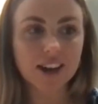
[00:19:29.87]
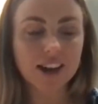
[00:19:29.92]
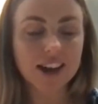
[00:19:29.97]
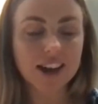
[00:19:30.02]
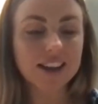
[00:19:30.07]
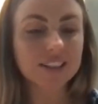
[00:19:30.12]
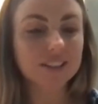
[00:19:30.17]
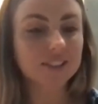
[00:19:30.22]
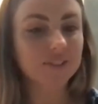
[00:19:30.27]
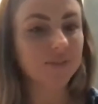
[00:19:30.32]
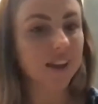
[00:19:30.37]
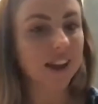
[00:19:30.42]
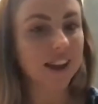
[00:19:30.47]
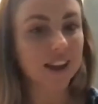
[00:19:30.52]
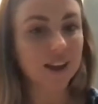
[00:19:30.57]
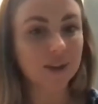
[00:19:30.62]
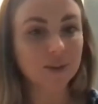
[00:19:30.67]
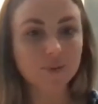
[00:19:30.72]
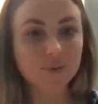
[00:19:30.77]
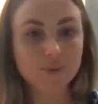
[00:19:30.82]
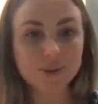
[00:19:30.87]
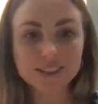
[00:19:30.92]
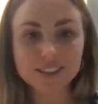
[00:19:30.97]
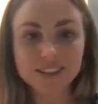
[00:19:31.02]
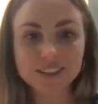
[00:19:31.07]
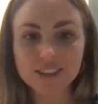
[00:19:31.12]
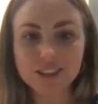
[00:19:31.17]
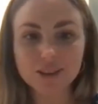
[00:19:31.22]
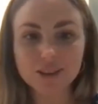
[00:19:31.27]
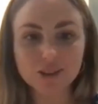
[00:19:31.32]
I get really
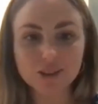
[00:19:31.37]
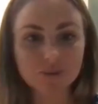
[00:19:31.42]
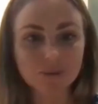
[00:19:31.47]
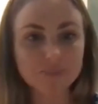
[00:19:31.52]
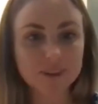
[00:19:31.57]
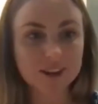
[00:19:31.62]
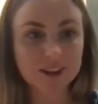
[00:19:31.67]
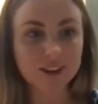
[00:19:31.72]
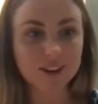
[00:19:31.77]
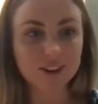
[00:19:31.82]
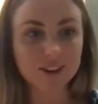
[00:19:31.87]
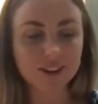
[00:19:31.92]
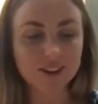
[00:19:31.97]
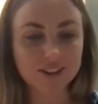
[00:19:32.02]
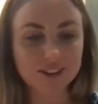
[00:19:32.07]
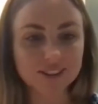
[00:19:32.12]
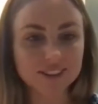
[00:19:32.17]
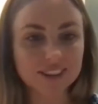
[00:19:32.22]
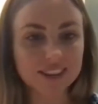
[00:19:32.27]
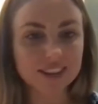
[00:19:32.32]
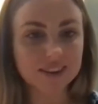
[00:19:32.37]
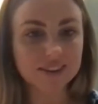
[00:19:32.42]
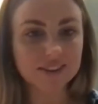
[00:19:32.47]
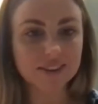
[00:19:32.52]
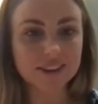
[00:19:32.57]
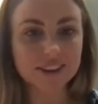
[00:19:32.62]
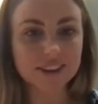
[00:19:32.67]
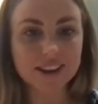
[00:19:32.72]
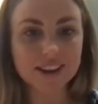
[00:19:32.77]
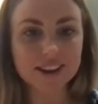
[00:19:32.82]
close with my girls and
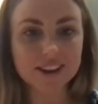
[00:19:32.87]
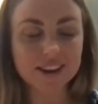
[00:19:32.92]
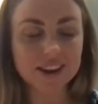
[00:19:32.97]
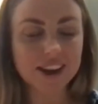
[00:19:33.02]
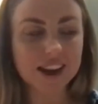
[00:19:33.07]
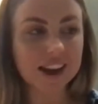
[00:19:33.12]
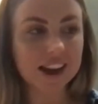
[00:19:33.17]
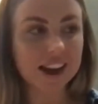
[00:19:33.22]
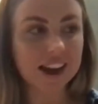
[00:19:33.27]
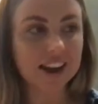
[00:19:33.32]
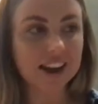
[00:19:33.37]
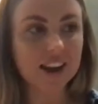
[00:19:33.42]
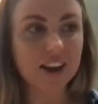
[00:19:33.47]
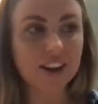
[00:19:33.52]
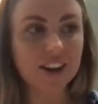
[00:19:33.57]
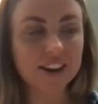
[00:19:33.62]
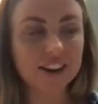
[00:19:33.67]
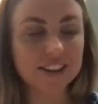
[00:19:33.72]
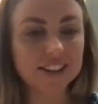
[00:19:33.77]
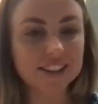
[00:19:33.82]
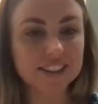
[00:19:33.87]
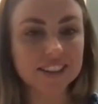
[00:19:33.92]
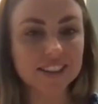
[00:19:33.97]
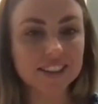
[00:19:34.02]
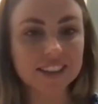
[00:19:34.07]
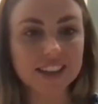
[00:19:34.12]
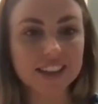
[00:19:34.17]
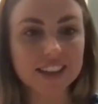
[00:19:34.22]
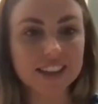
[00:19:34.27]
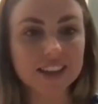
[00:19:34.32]
I honestly,
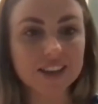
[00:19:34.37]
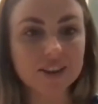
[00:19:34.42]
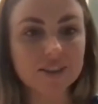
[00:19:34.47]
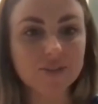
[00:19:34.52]
like,